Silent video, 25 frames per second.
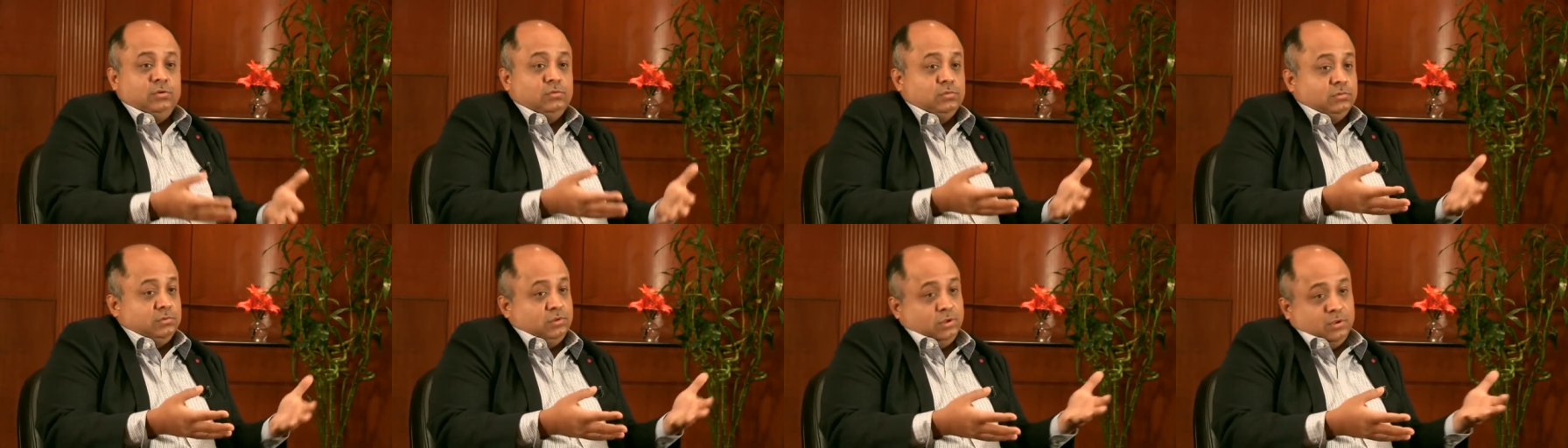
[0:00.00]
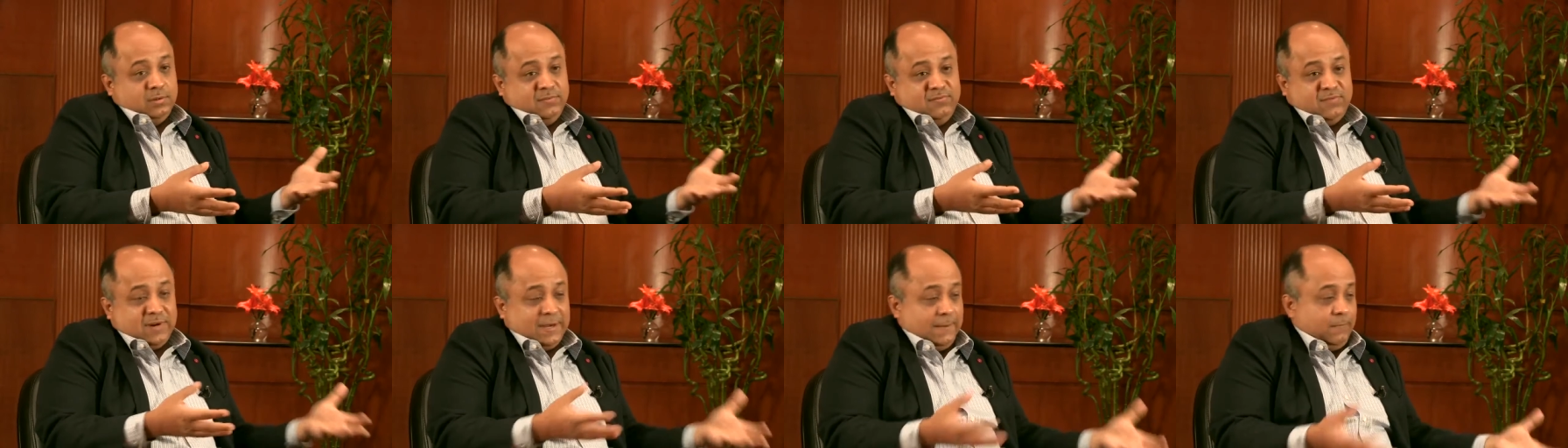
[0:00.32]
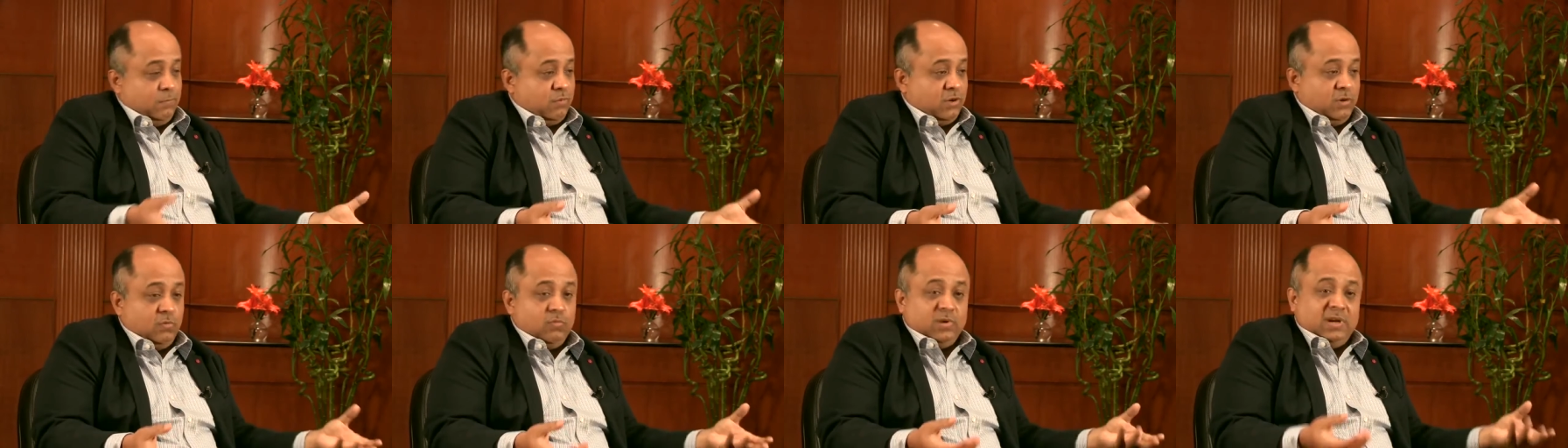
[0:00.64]
to, you know,
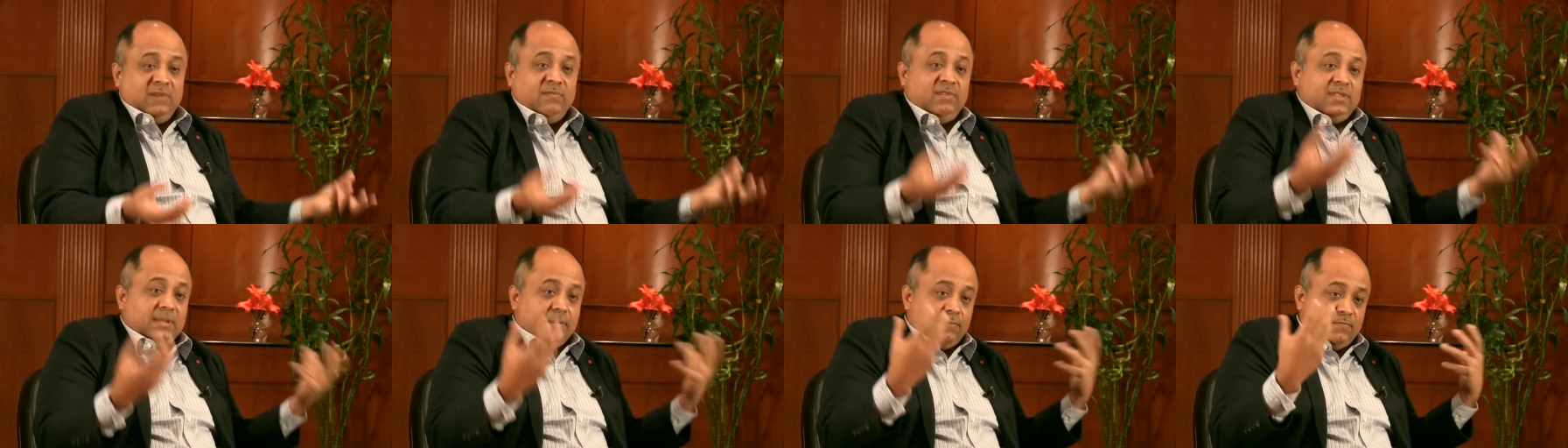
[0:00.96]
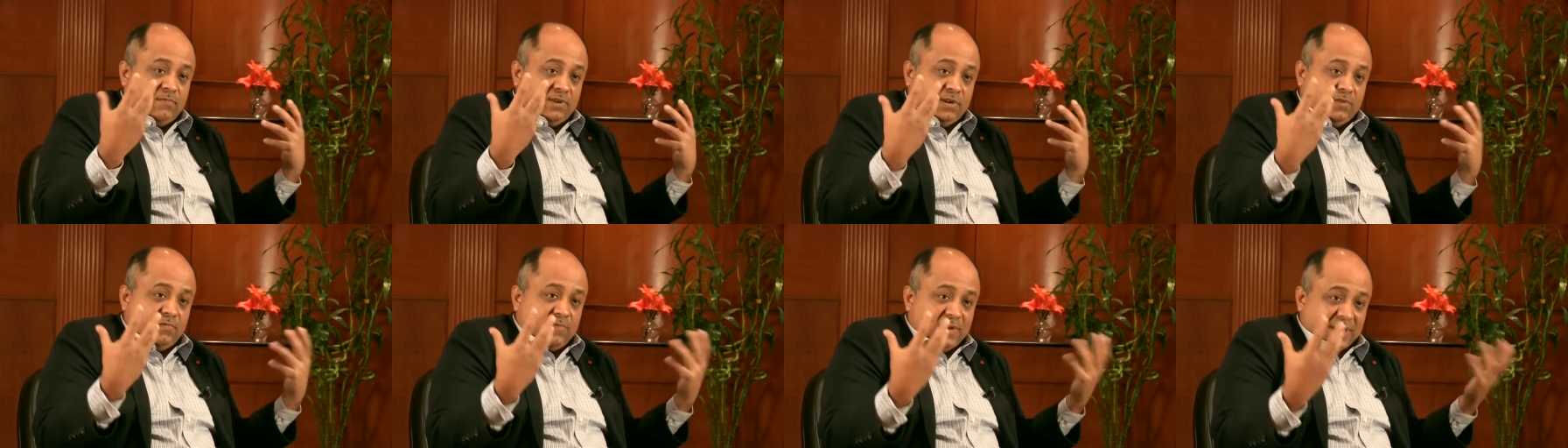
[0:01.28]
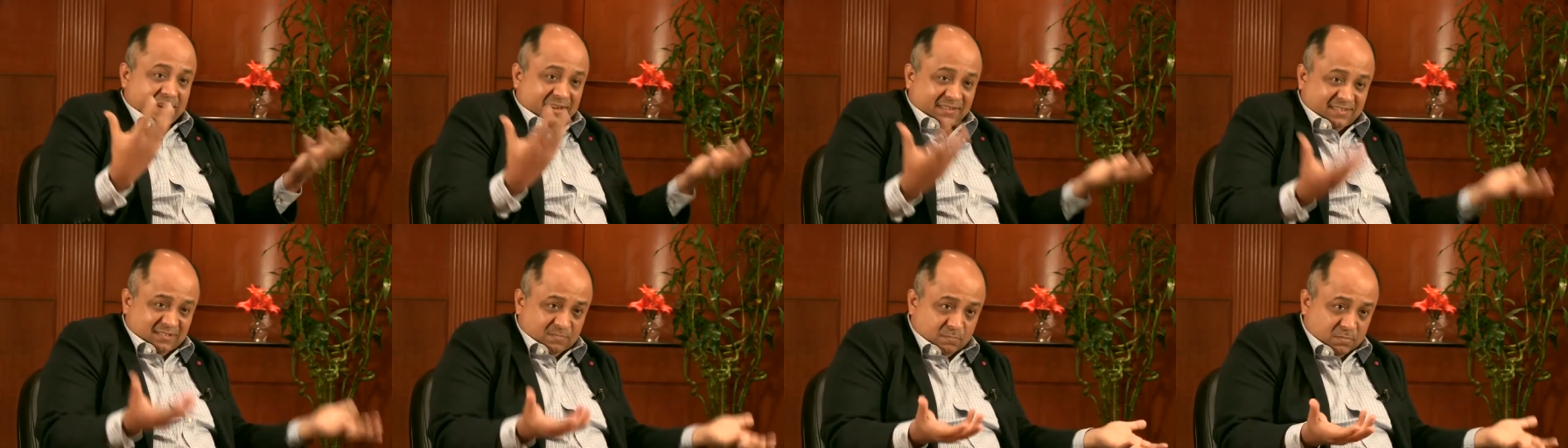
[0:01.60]
five point one with upward
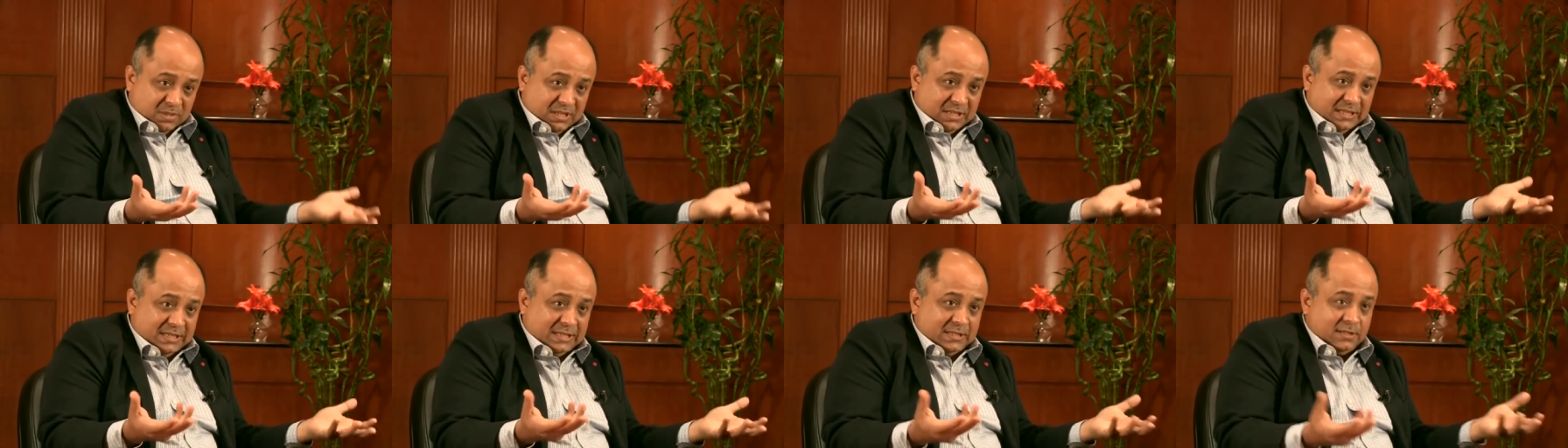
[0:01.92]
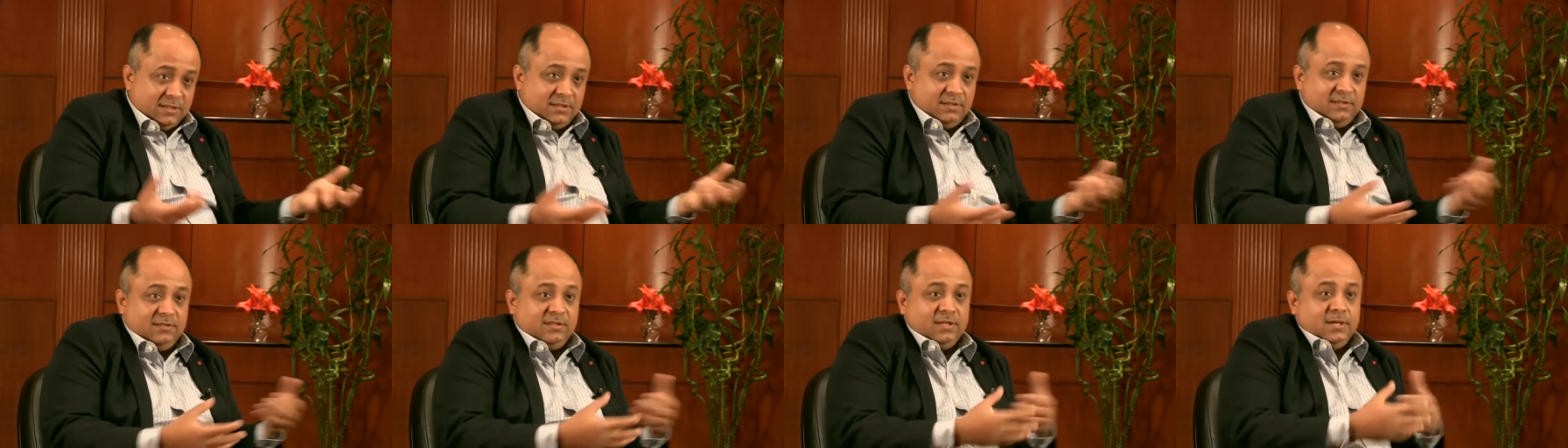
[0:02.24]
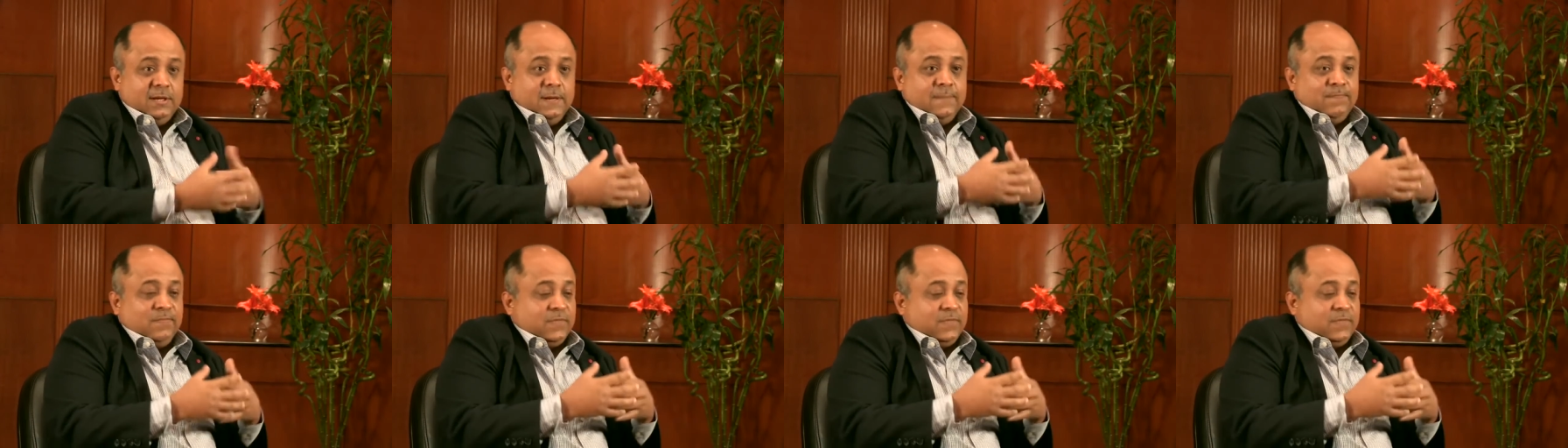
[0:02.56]
firing speakers,